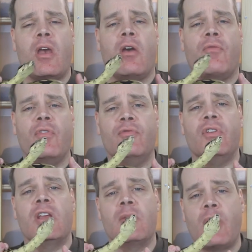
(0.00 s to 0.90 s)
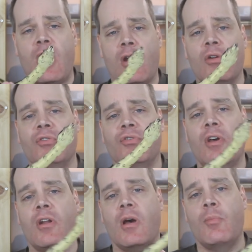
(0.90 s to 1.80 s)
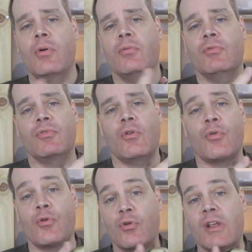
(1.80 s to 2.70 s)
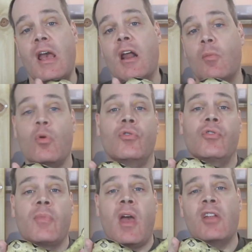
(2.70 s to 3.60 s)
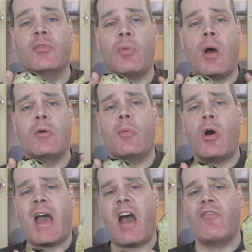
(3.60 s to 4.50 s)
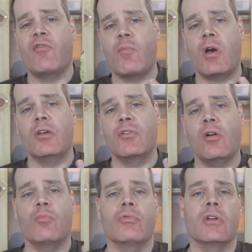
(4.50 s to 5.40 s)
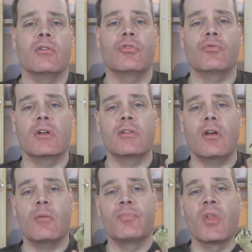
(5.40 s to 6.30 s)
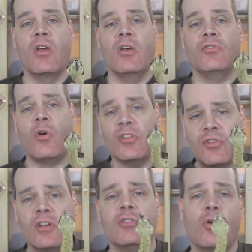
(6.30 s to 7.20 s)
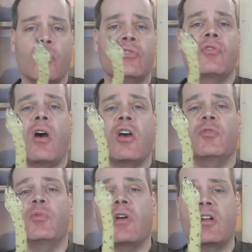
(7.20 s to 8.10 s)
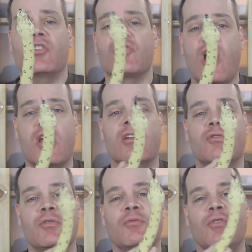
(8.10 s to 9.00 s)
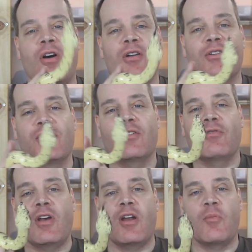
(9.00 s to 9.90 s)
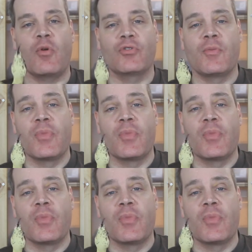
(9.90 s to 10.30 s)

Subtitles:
have 15 pairs set up, so 30 animals. That's probably about half of my adult breeders right there. So it's a, you know, good size, but not a giant colony of animals.